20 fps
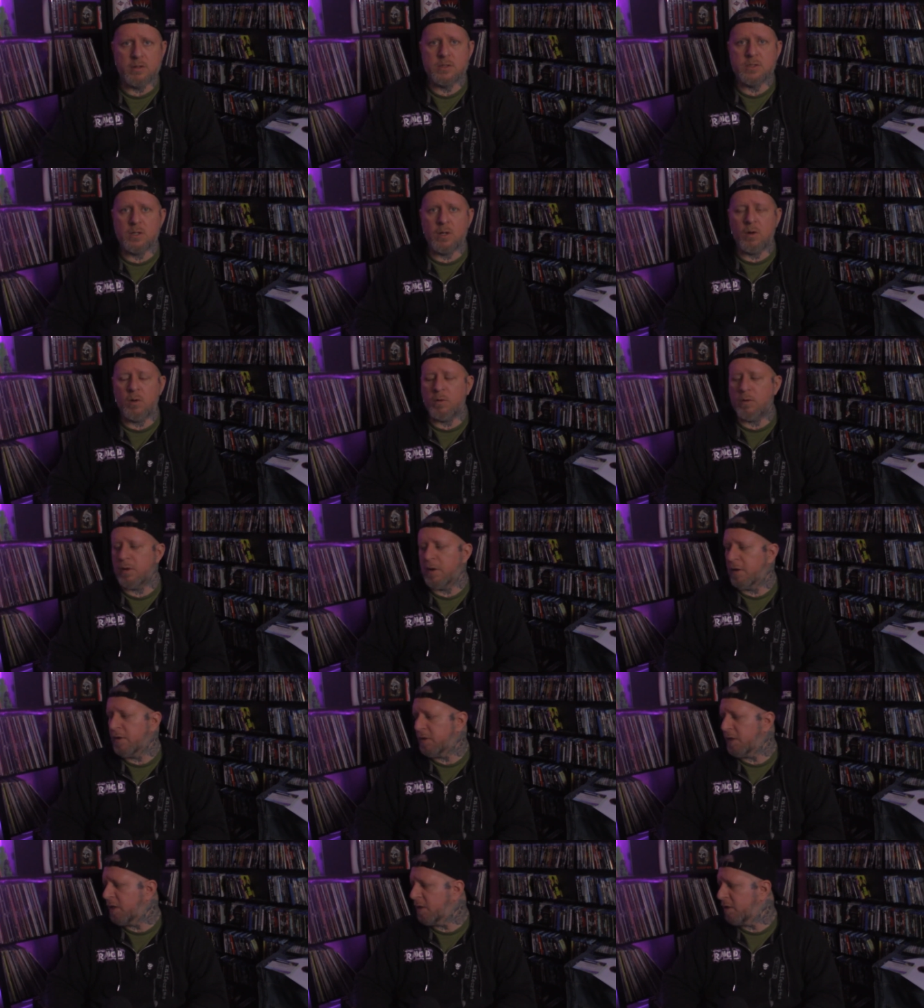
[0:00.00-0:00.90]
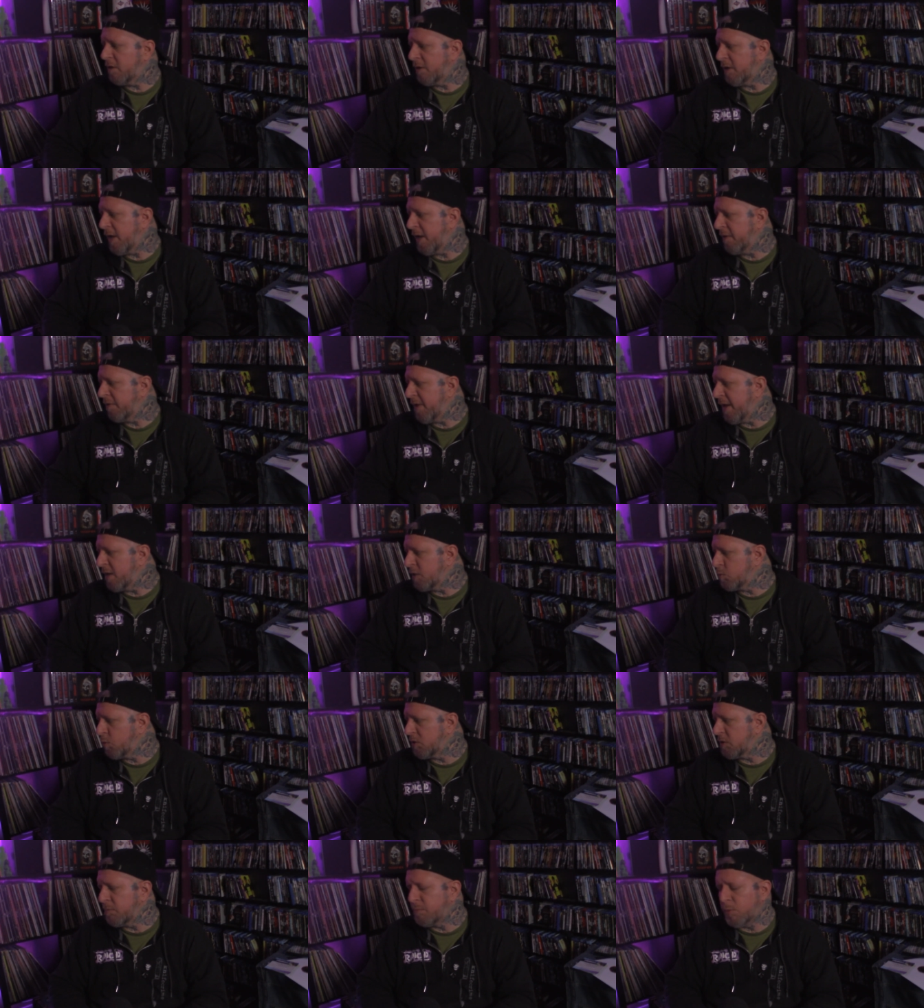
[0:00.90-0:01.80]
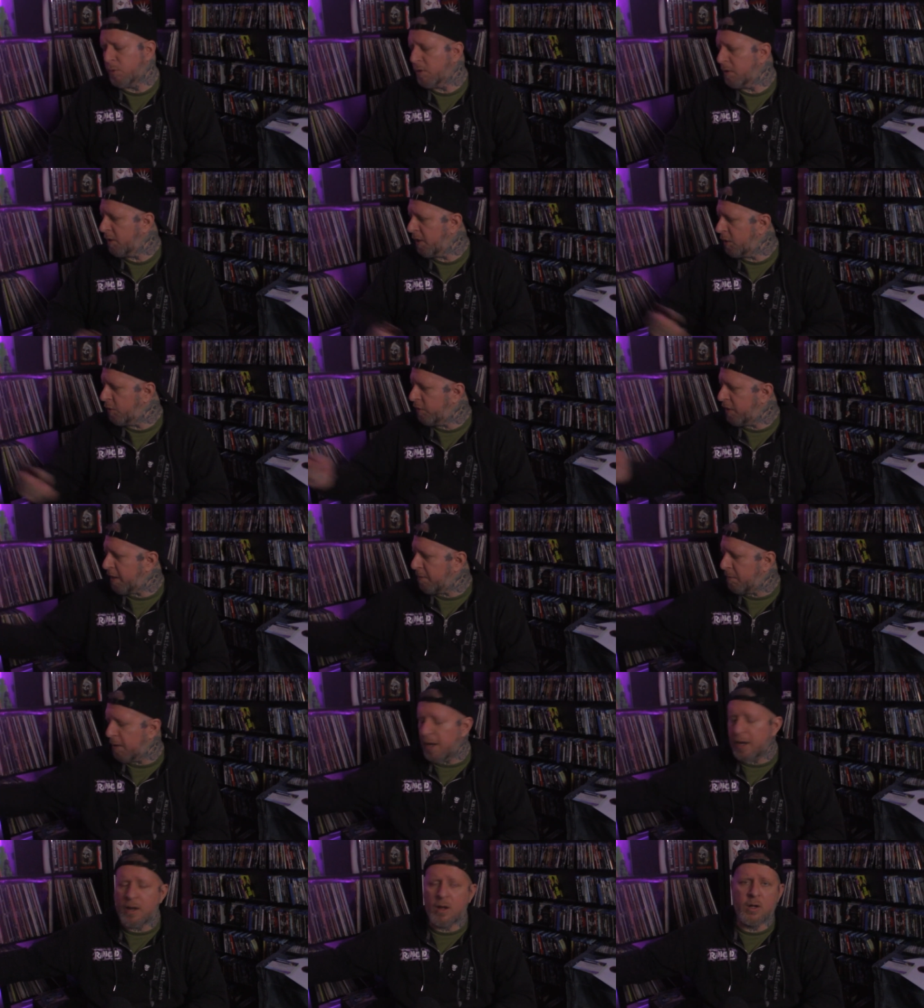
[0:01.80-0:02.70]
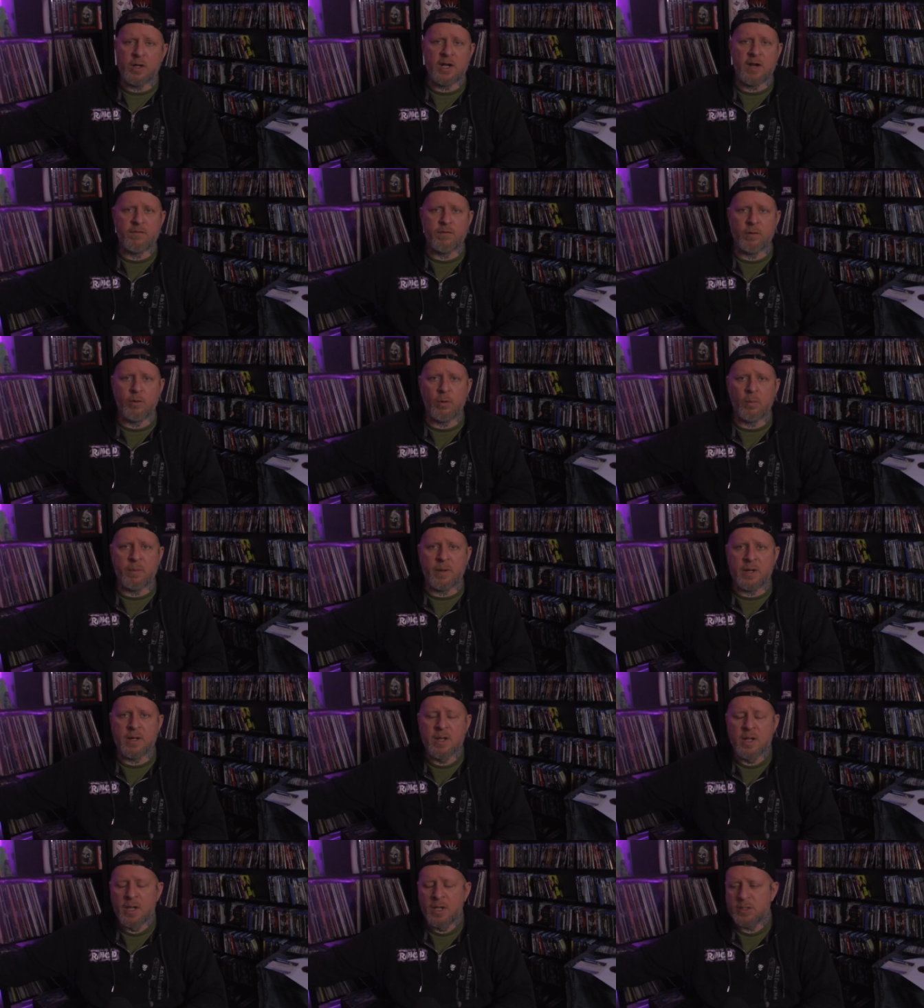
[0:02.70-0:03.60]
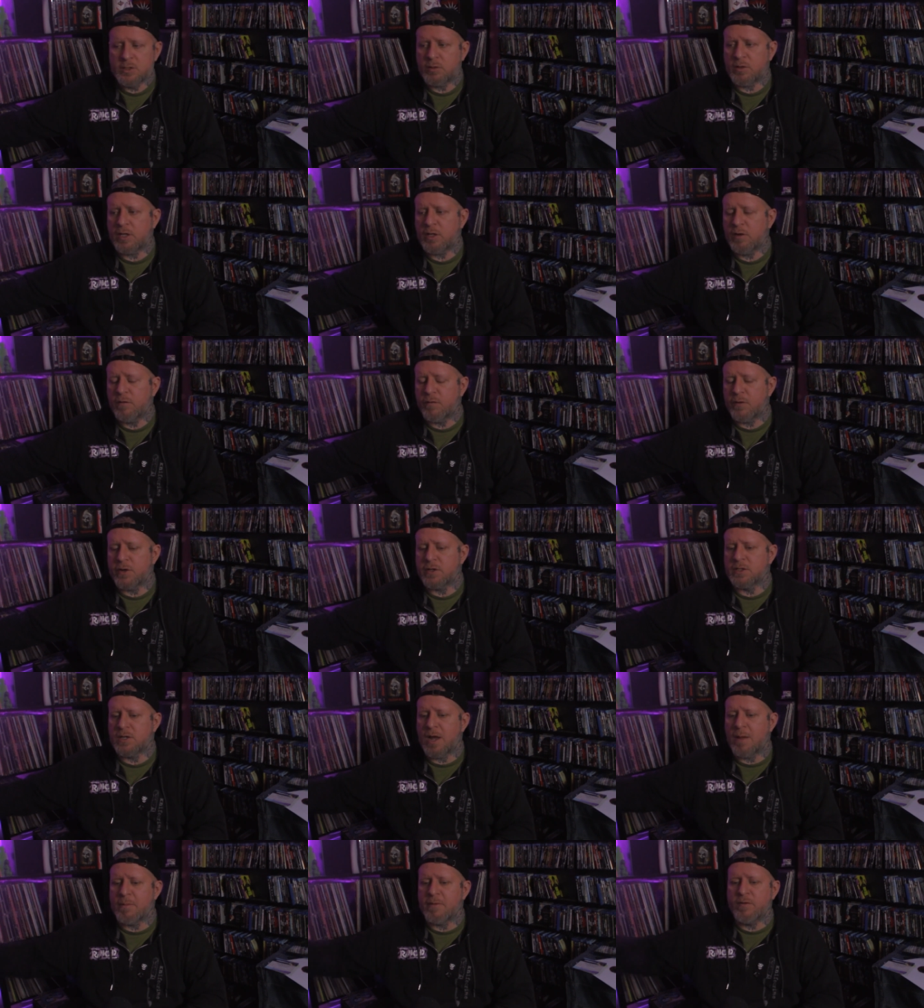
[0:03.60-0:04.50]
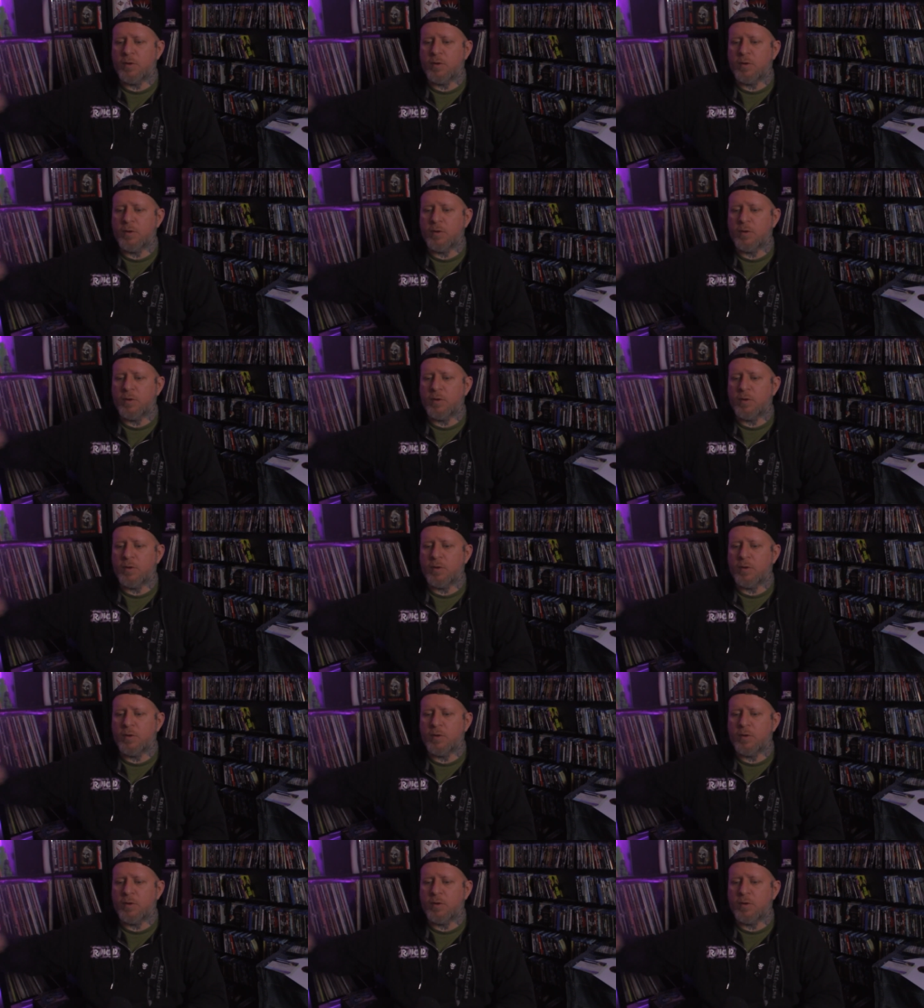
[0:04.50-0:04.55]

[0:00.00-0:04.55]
So at the end of the day, that is what's important that you came by, hung out for a little bit. So thank you for your time.